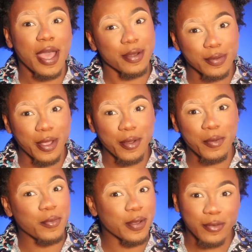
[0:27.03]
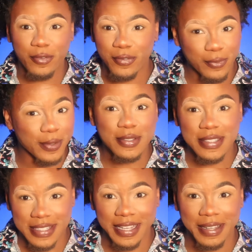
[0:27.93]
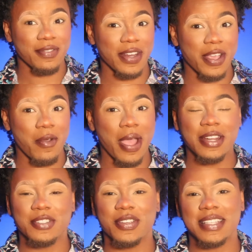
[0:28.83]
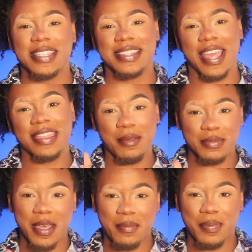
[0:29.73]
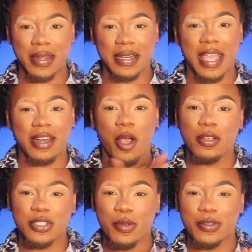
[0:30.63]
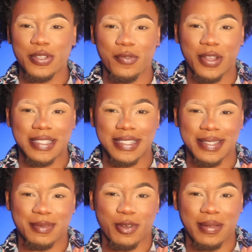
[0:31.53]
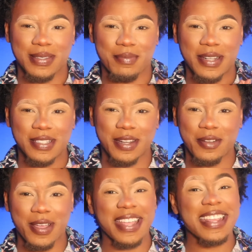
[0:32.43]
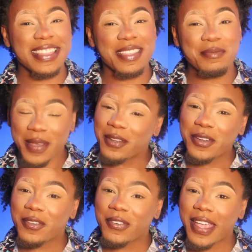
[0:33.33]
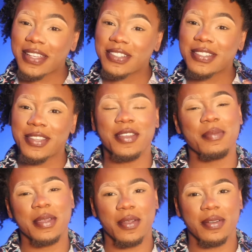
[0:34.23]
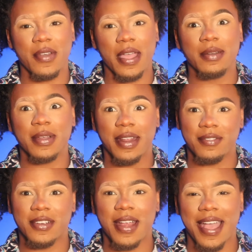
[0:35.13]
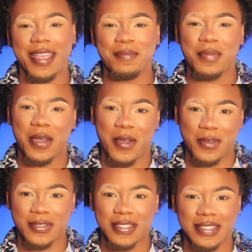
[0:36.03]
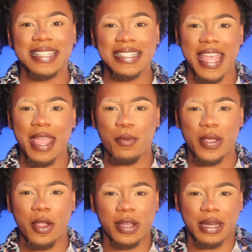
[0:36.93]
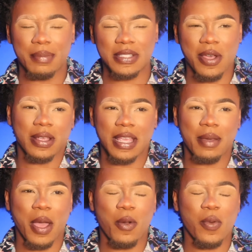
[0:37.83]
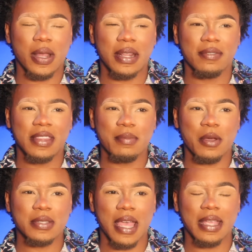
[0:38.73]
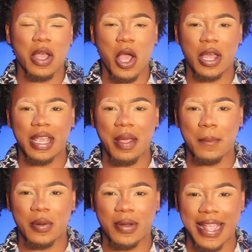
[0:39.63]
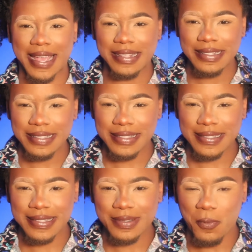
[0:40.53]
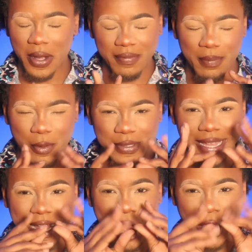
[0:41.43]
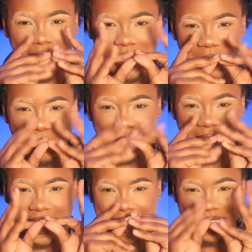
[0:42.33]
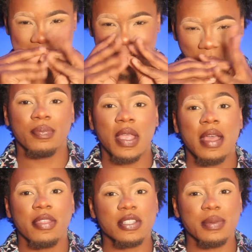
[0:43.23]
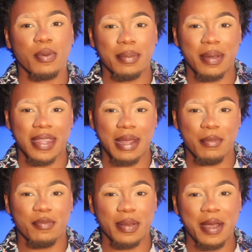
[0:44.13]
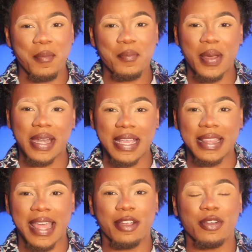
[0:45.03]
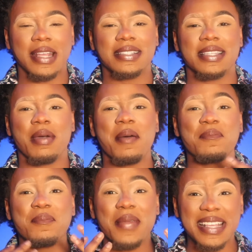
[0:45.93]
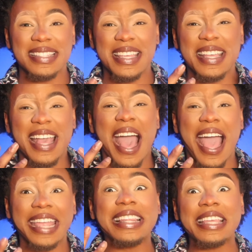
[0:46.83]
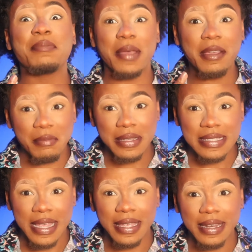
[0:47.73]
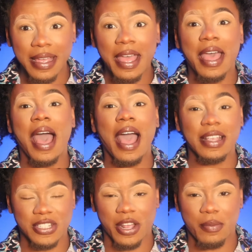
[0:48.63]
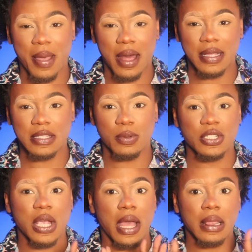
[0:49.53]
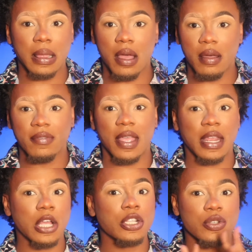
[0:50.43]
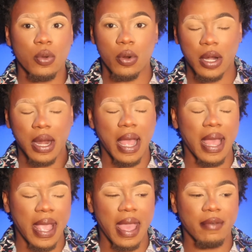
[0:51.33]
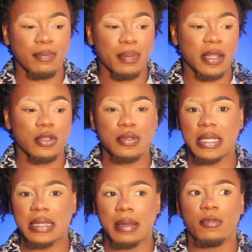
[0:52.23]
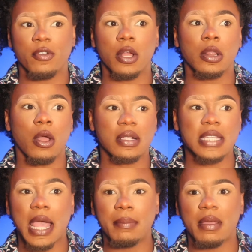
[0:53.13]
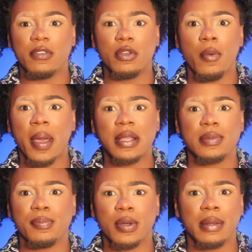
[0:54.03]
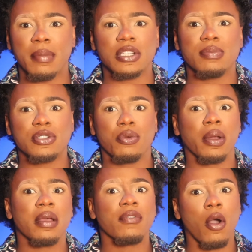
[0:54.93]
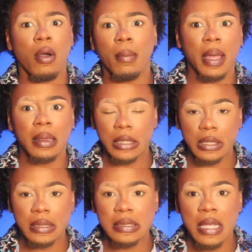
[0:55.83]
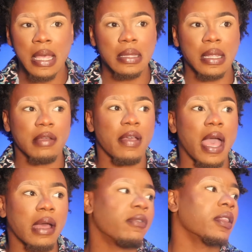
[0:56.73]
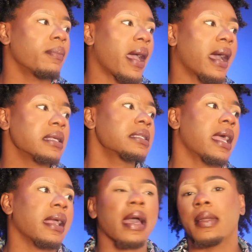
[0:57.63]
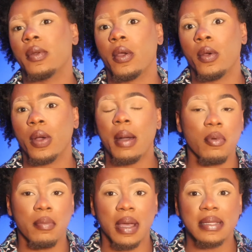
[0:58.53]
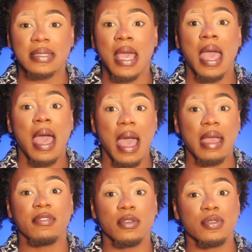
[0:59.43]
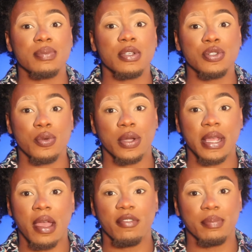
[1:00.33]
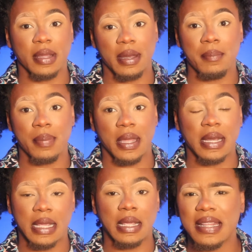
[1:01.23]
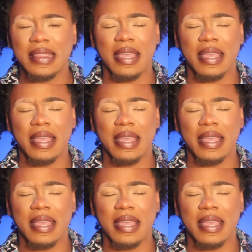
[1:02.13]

I don't know. We'll see. This video, I need you guys to hit that thumbs up button, and also don't forget to subscribe to my channel and hit the bell notification so you can be notified whenever I post. Today we are going to be talking about one of the most iconic brands. One of the most iconic brands, y'all. There's a brand by the name of Blend Bunny that creates some amazing, highly pigmented eyeshadow palettes, which I love and adore. I have been using them for a long time. If you go back to pretty much majority of all my looks that I've had for the past, like, I don't know, couple months, I've used majority of Blend Bunny.